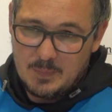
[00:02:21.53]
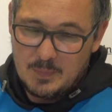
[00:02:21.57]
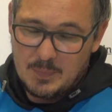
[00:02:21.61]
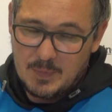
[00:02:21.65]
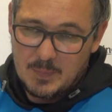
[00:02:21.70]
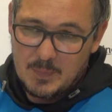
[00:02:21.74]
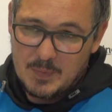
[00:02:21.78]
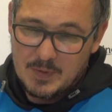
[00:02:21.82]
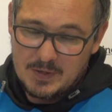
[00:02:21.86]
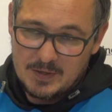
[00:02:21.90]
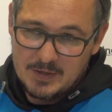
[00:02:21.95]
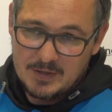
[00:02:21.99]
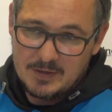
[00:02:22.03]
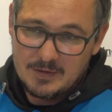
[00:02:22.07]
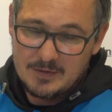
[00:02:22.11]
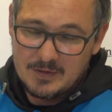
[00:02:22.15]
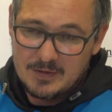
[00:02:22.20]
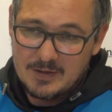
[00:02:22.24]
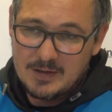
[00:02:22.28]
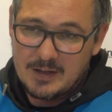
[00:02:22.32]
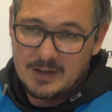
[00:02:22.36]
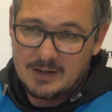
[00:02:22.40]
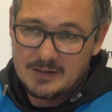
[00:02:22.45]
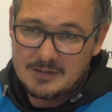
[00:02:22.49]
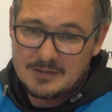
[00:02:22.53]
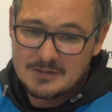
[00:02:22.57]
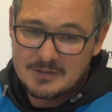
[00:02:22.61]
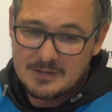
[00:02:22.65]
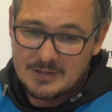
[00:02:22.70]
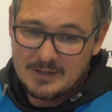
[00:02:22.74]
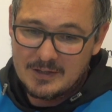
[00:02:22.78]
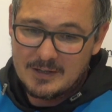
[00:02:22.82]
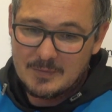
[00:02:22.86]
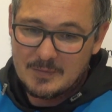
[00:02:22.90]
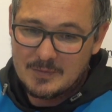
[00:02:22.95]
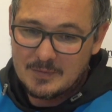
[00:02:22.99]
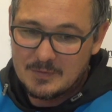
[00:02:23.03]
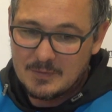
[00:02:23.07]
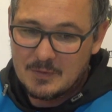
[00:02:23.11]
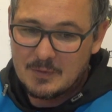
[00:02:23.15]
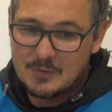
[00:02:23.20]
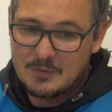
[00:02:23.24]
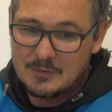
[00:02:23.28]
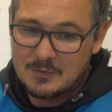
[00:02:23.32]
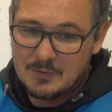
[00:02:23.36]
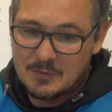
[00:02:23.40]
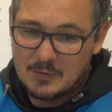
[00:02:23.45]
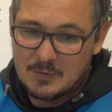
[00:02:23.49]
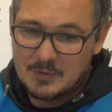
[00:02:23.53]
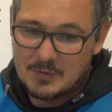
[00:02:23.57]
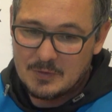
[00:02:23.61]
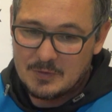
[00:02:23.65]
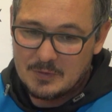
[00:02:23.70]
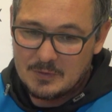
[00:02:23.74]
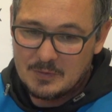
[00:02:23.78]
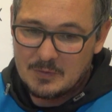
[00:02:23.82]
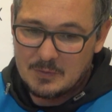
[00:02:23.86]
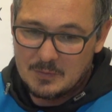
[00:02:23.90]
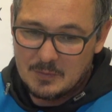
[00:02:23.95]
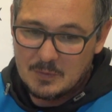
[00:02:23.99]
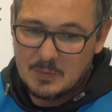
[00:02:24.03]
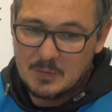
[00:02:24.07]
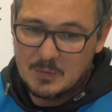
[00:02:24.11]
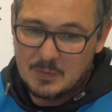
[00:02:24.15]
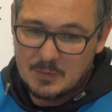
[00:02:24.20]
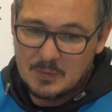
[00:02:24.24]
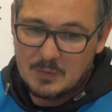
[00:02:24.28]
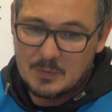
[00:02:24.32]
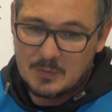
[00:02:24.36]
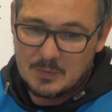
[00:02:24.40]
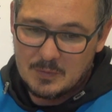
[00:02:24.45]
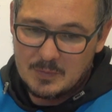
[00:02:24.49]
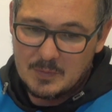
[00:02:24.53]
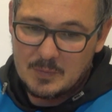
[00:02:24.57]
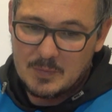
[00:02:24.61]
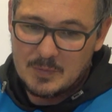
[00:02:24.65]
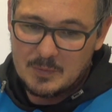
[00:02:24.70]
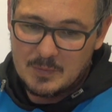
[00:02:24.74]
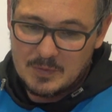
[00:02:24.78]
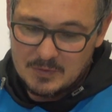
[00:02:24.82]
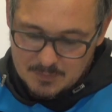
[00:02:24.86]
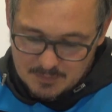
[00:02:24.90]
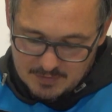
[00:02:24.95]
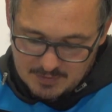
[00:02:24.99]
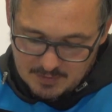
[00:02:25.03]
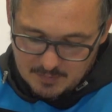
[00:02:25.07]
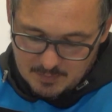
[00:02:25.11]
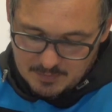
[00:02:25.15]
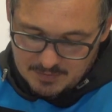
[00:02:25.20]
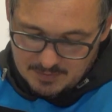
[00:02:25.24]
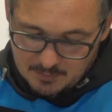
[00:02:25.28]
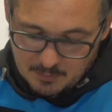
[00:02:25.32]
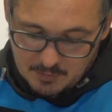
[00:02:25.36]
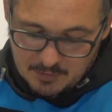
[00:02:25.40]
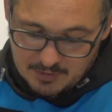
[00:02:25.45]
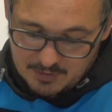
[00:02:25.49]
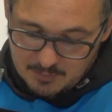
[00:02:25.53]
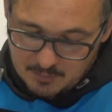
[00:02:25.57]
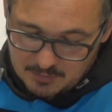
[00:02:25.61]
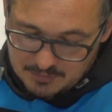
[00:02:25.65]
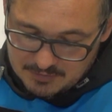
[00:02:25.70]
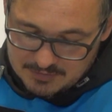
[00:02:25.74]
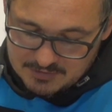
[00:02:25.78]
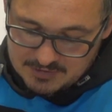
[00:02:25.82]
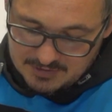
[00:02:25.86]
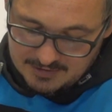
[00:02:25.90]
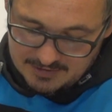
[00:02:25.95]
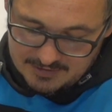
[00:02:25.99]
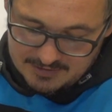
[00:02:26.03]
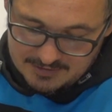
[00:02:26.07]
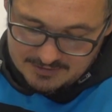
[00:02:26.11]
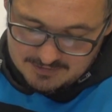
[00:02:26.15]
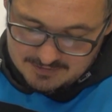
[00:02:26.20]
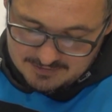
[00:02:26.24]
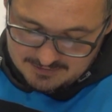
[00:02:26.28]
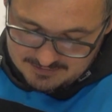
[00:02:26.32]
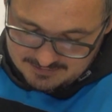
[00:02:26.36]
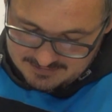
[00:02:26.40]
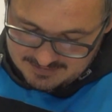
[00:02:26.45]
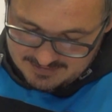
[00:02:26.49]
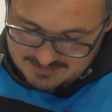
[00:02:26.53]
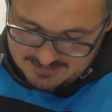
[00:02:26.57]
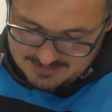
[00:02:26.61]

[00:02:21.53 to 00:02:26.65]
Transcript: But by the next game going forward, we'll be much better. But what I would say is